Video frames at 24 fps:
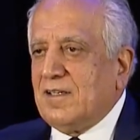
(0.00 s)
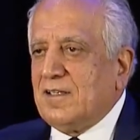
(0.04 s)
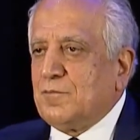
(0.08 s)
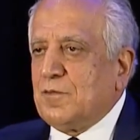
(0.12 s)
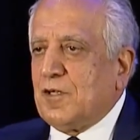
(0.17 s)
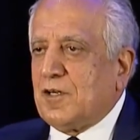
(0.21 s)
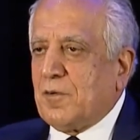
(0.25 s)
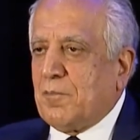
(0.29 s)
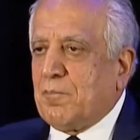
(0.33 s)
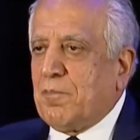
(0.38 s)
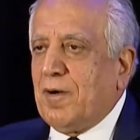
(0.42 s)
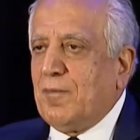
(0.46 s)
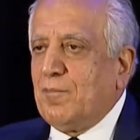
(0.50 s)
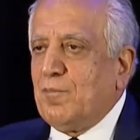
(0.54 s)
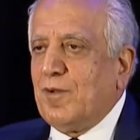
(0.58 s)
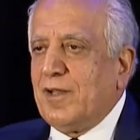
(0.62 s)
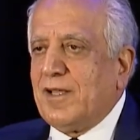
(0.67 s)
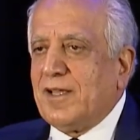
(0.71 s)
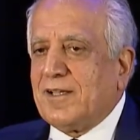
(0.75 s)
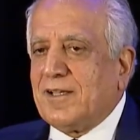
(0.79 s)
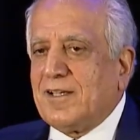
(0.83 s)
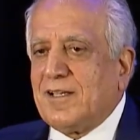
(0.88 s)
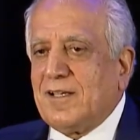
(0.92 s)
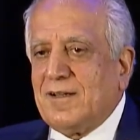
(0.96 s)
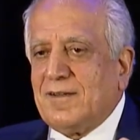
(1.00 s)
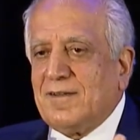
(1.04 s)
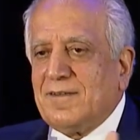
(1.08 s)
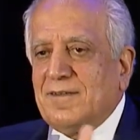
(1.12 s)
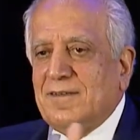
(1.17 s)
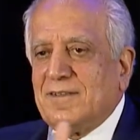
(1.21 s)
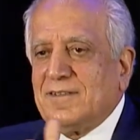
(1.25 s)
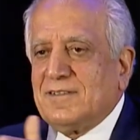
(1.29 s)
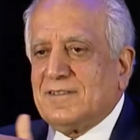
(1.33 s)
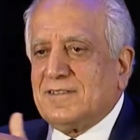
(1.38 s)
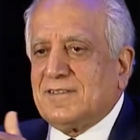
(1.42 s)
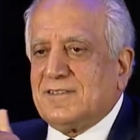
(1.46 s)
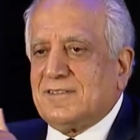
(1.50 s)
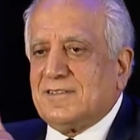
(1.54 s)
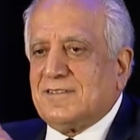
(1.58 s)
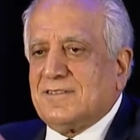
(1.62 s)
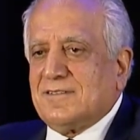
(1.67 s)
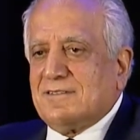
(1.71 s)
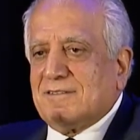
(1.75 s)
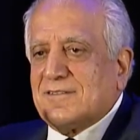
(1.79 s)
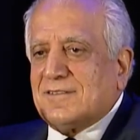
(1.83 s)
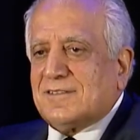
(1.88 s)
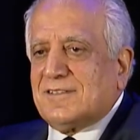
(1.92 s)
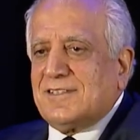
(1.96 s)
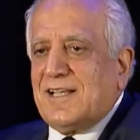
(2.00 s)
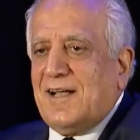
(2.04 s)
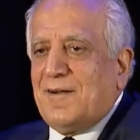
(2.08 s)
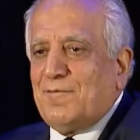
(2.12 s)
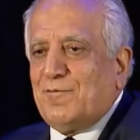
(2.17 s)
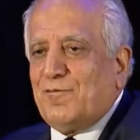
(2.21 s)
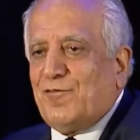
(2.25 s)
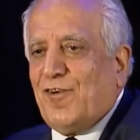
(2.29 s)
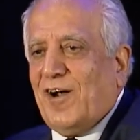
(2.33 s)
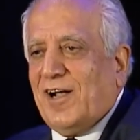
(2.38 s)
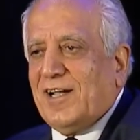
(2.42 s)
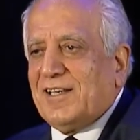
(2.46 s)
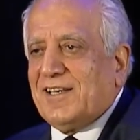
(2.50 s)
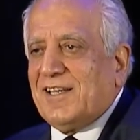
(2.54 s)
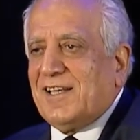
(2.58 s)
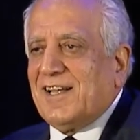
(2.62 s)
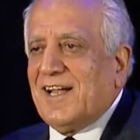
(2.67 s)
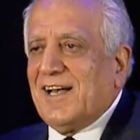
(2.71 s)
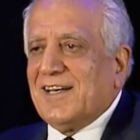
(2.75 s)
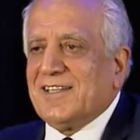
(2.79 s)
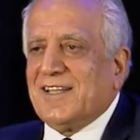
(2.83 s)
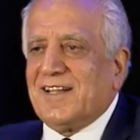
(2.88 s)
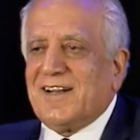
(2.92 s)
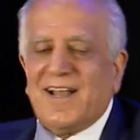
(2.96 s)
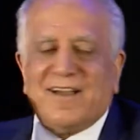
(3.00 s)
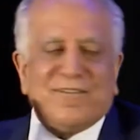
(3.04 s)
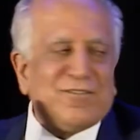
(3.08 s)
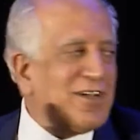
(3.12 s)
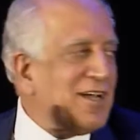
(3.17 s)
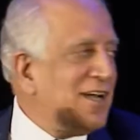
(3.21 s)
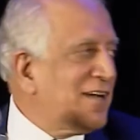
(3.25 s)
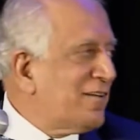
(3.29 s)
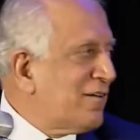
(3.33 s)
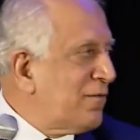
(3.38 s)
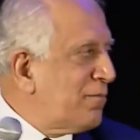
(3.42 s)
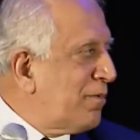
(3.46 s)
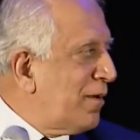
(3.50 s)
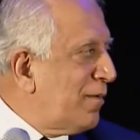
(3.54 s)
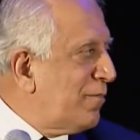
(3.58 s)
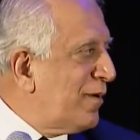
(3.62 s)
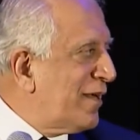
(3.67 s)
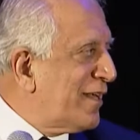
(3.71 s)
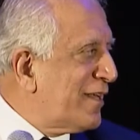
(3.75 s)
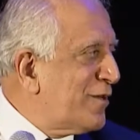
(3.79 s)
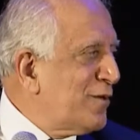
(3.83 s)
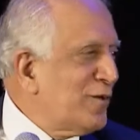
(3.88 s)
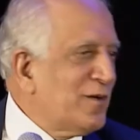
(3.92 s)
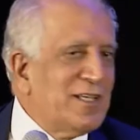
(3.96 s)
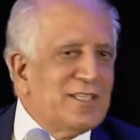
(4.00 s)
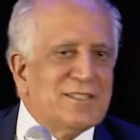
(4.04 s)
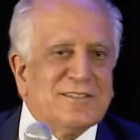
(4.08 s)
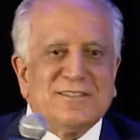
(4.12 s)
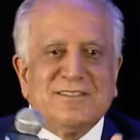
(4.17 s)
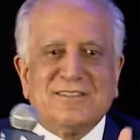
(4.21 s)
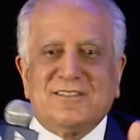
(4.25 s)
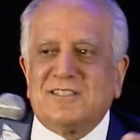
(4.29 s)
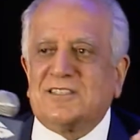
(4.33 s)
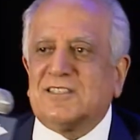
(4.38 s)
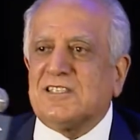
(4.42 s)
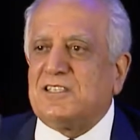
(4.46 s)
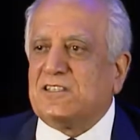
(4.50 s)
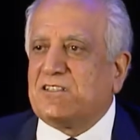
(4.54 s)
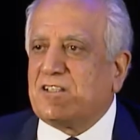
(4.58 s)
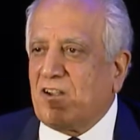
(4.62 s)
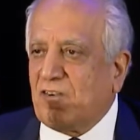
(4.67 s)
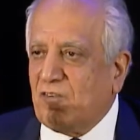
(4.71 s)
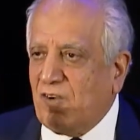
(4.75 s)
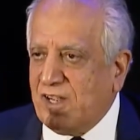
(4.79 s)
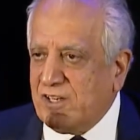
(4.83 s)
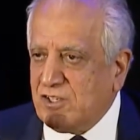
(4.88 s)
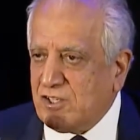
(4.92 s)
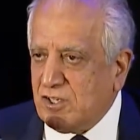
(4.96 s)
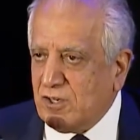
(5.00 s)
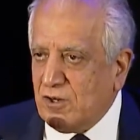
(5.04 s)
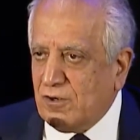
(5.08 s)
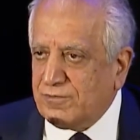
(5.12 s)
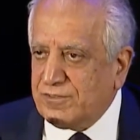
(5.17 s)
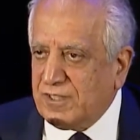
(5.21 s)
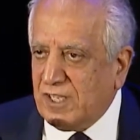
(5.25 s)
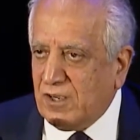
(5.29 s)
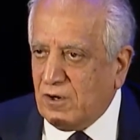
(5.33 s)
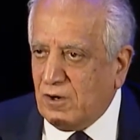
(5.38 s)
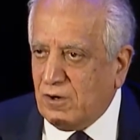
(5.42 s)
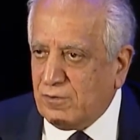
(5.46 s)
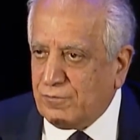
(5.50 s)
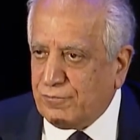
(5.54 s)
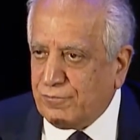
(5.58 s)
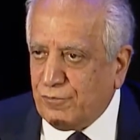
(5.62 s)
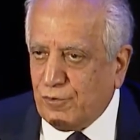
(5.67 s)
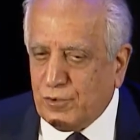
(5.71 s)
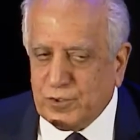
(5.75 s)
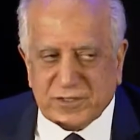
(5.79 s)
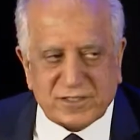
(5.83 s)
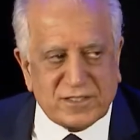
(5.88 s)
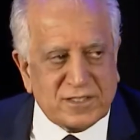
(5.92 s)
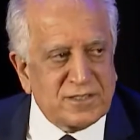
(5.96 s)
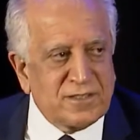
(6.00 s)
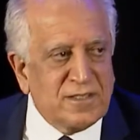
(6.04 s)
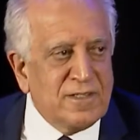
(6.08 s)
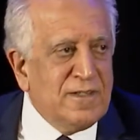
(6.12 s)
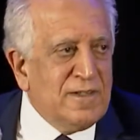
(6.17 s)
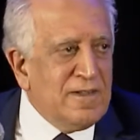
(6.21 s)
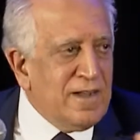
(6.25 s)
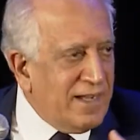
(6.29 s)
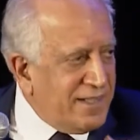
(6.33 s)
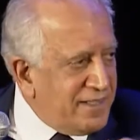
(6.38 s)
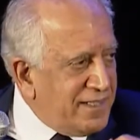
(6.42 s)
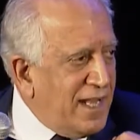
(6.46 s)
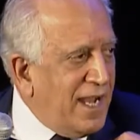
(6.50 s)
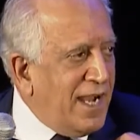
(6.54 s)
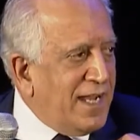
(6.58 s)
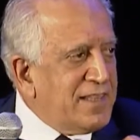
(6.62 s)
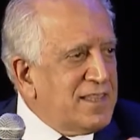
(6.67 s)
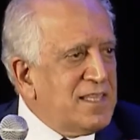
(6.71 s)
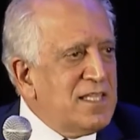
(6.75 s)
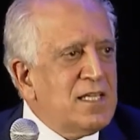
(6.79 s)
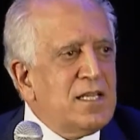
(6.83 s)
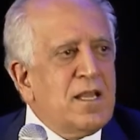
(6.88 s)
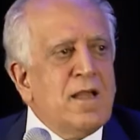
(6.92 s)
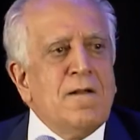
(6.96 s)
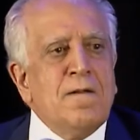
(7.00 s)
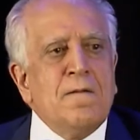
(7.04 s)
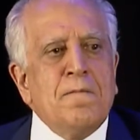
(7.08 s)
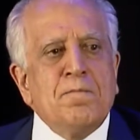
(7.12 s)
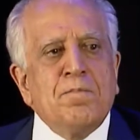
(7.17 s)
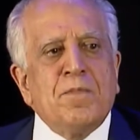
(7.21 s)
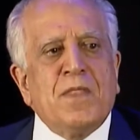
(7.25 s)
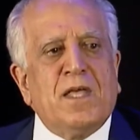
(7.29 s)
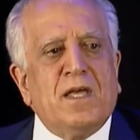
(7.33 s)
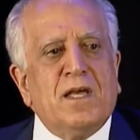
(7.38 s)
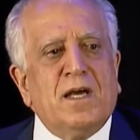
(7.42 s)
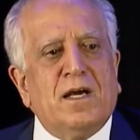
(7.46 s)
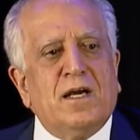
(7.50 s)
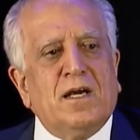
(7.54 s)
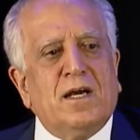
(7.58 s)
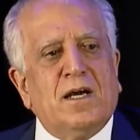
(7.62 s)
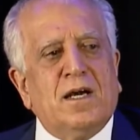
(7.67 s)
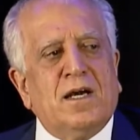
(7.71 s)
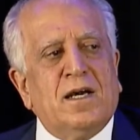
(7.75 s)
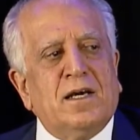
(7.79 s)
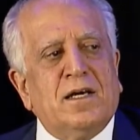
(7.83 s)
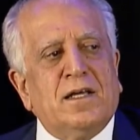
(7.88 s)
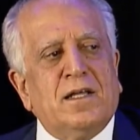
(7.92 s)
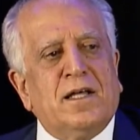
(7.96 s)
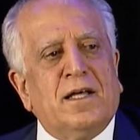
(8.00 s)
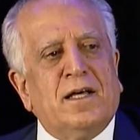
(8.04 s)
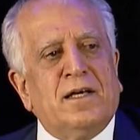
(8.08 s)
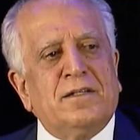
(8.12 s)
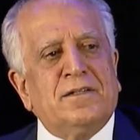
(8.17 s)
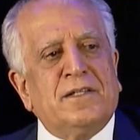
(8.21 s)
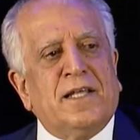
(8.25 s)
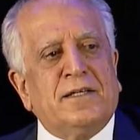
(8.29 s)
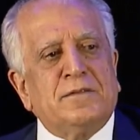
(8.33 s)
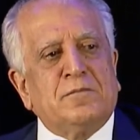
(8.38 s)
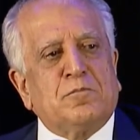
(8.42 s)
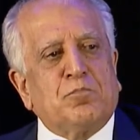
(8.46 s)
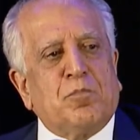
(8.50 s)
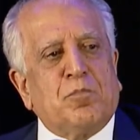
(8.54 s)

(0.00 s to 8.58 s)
Republic, some fighting other Afghan Republic units, disintegration of the armed forces. And I think that